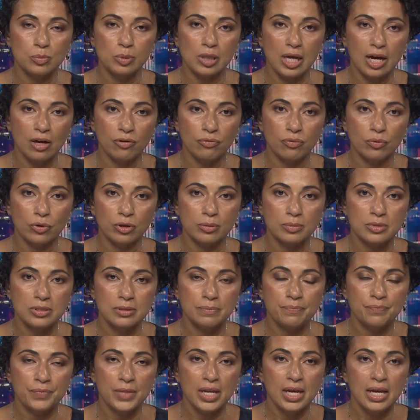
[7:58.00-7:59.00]

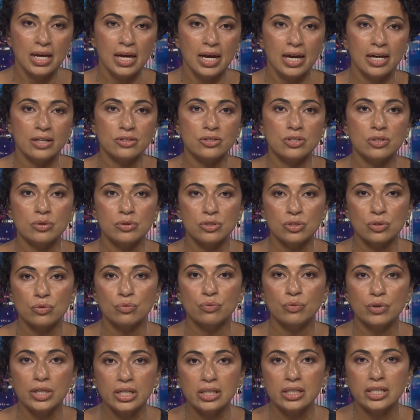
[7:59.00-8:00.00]
platforms. And so it's a
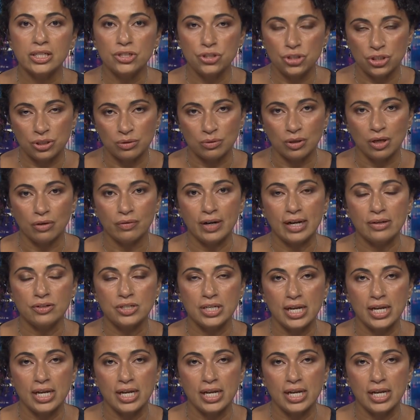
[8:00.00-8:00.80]
real issue around